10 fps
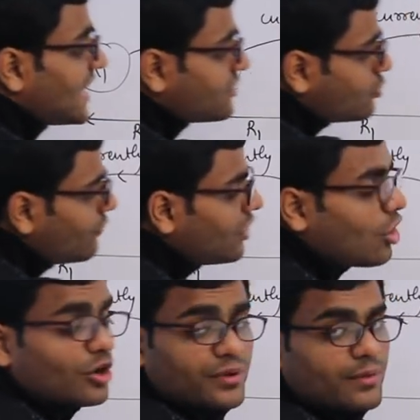S2 will
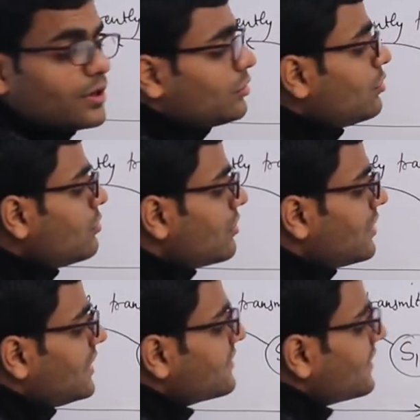not be able to
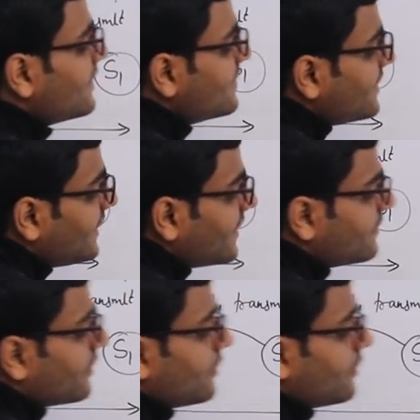listen this CTS